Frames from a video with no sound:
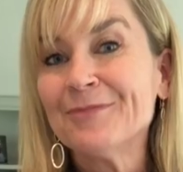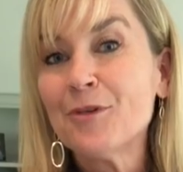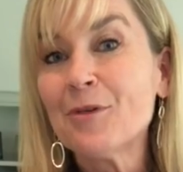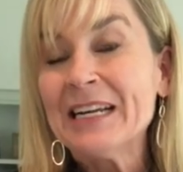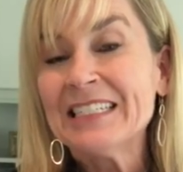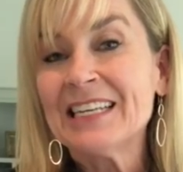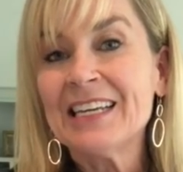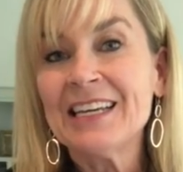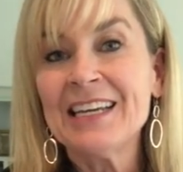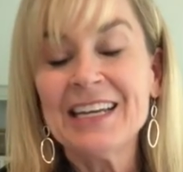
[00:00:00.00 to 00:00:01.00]
green
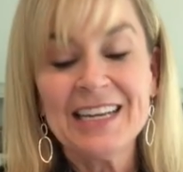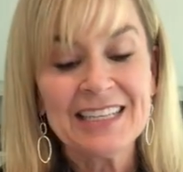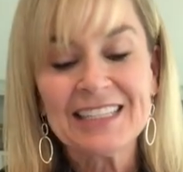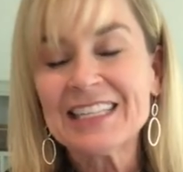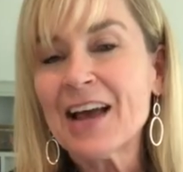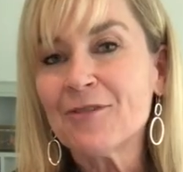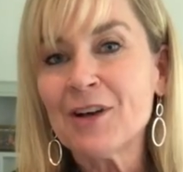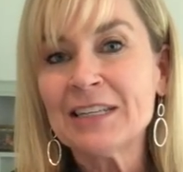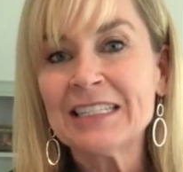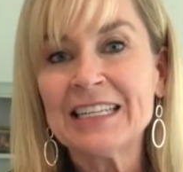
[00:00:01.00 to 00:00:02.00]
tea,
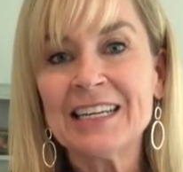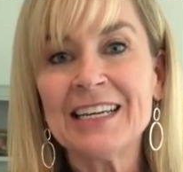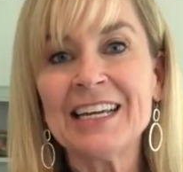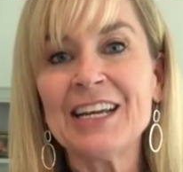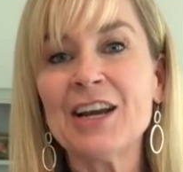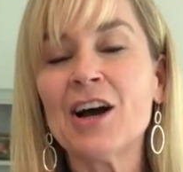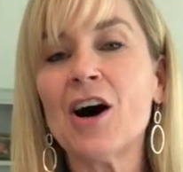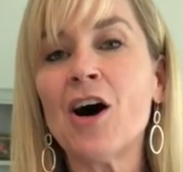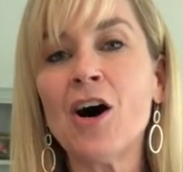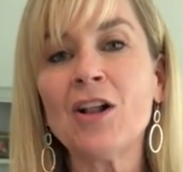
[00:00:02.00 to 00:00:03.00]
saffron tea,
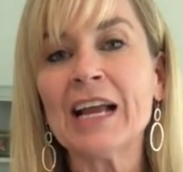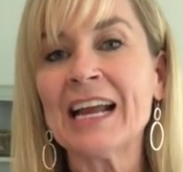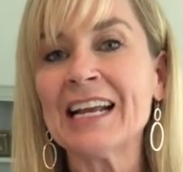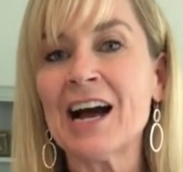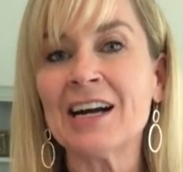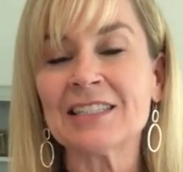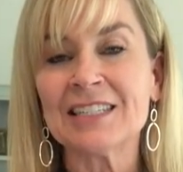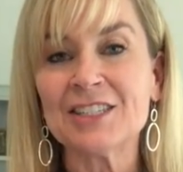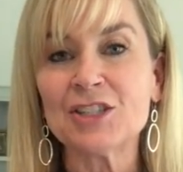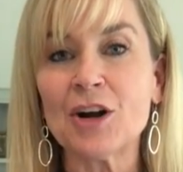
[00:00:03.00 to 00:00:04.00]
all
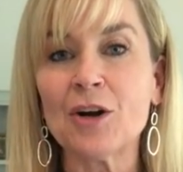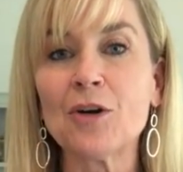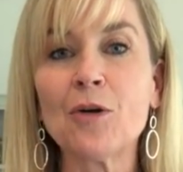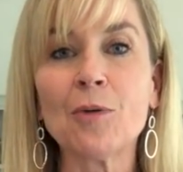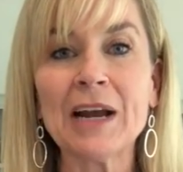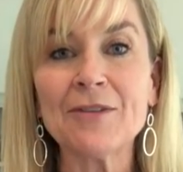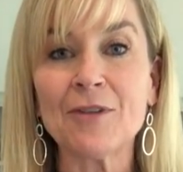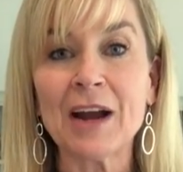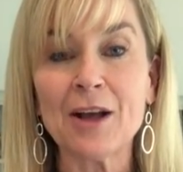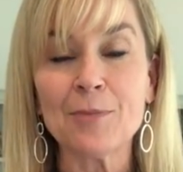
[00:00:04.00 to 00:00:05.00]
antioxidants are great
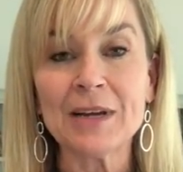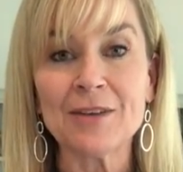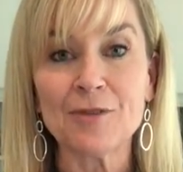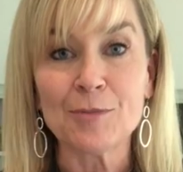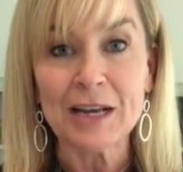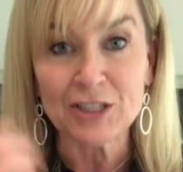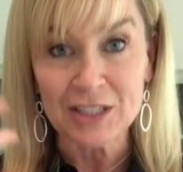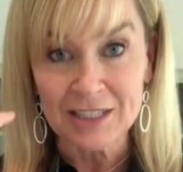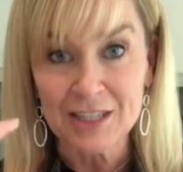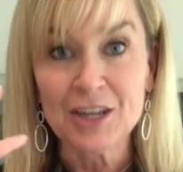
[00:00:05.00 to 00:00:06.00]
for helping
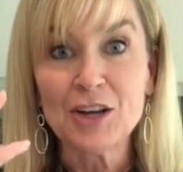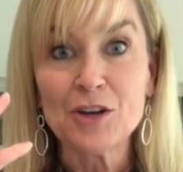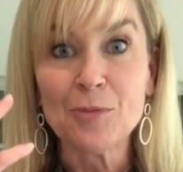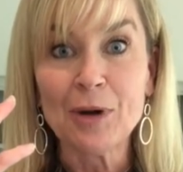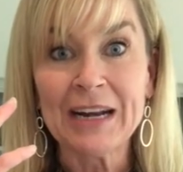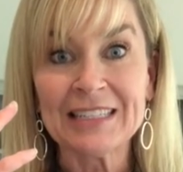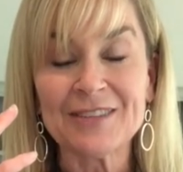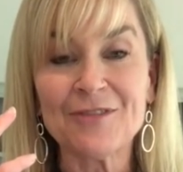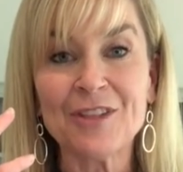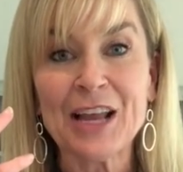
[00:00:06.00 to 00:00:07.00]
inflammation. Your brain is
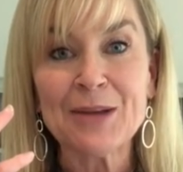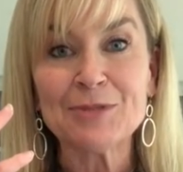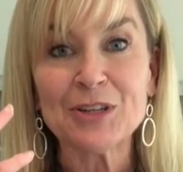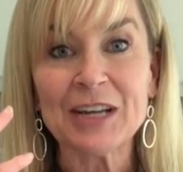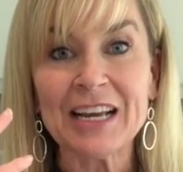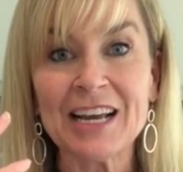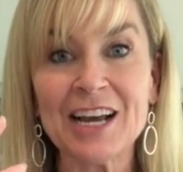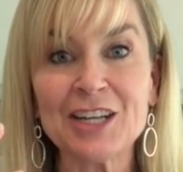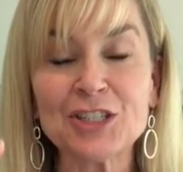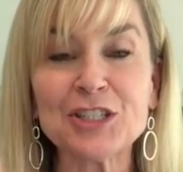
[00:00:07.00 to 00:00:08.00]
inflamed during a
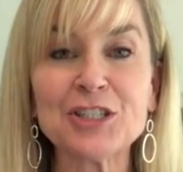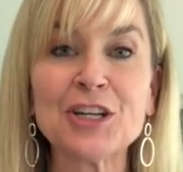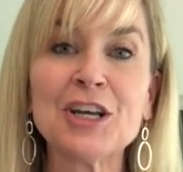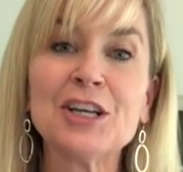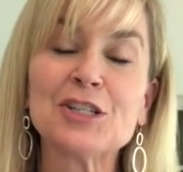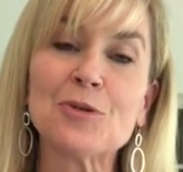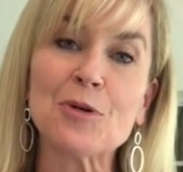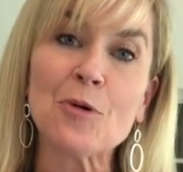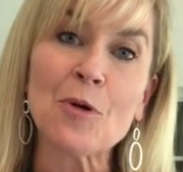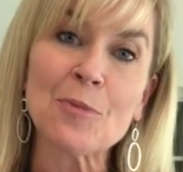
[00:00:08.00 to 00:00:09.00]
concussion, so
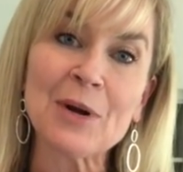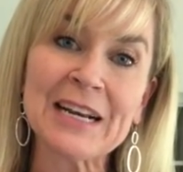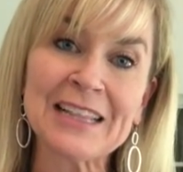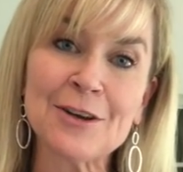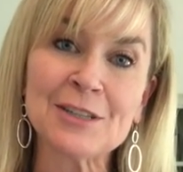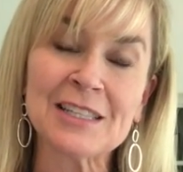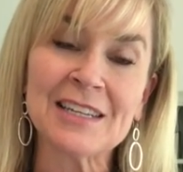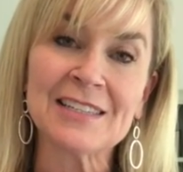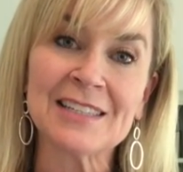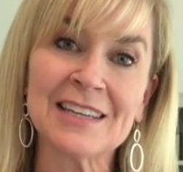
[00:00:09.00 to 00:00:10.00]
incorporating those
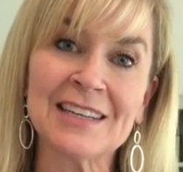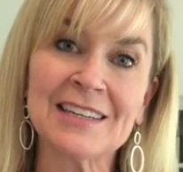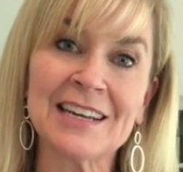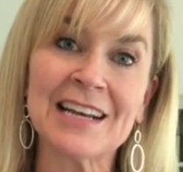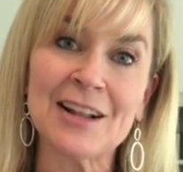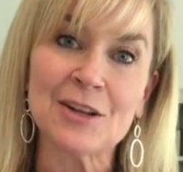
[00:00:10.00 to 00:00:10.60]
things in, and I'll